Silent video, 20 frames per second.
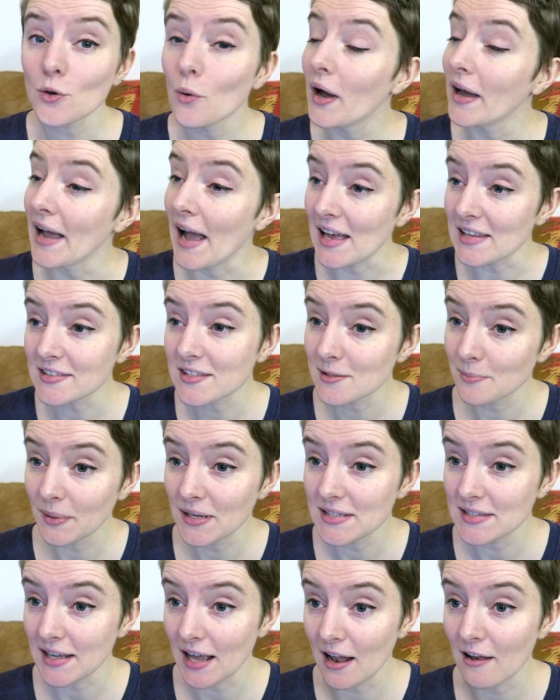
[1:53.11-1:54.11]
So I asked
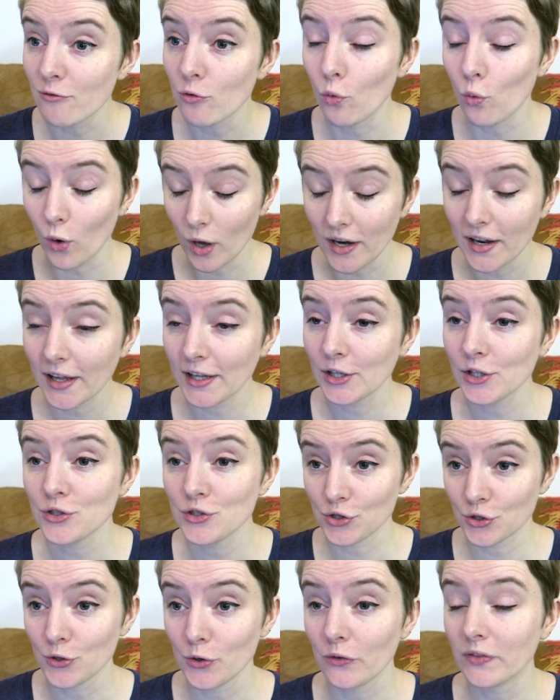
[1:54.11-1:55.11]
myself what I
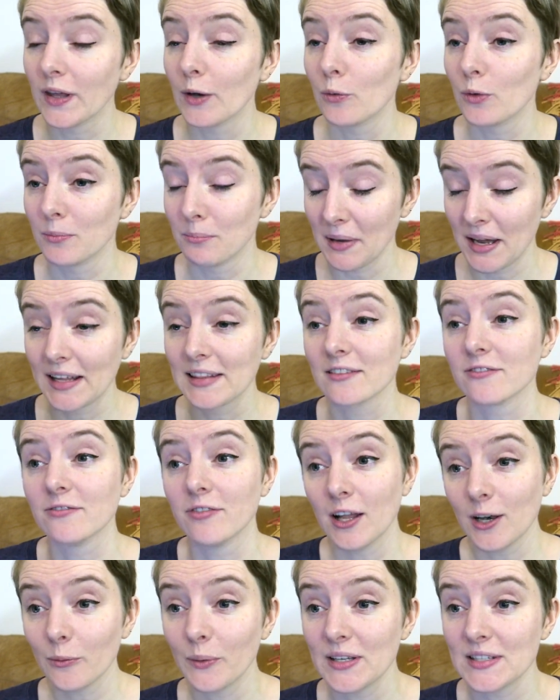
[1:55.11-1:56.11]
could do that would make the
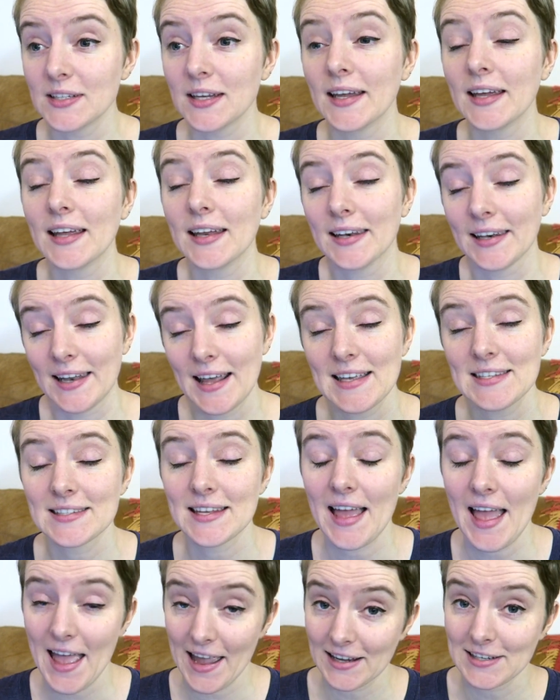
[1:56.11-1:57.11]
following day
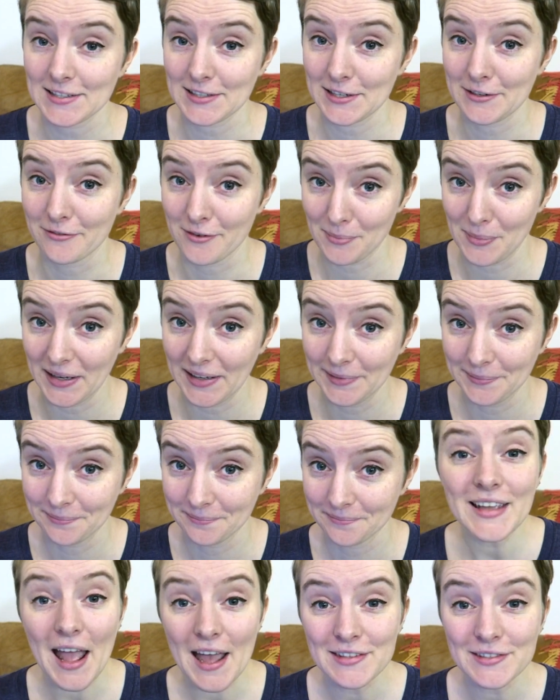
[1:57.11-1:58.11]
less hectic for me.
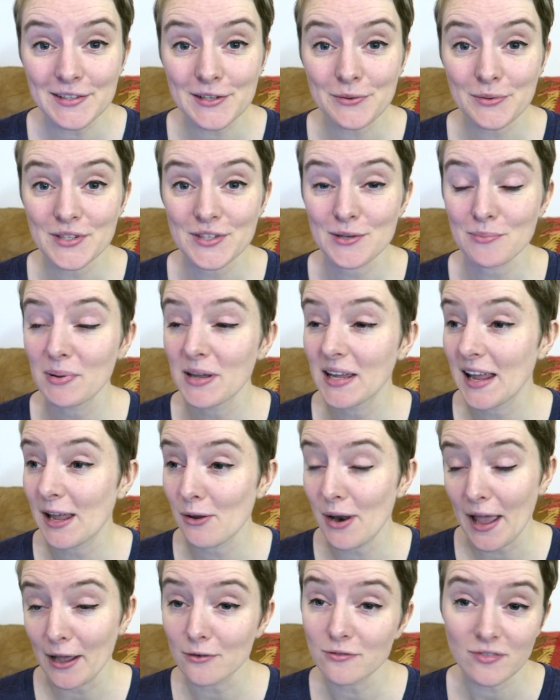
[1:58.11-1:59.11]
The answer was to pick
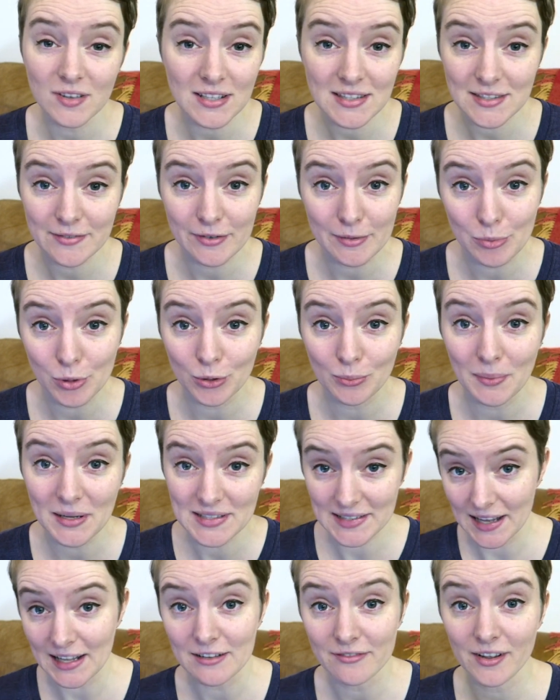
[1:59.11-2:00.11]
out outfits for both
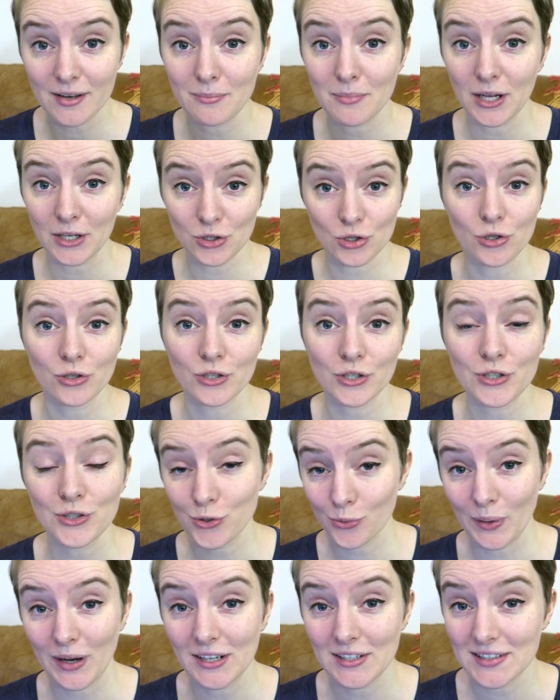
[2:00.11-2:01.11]
myself and my daughter
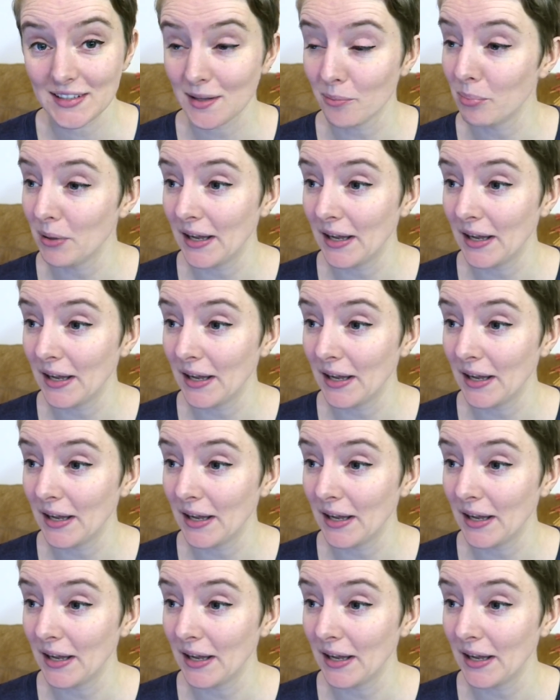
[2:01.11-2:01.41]
to wear to the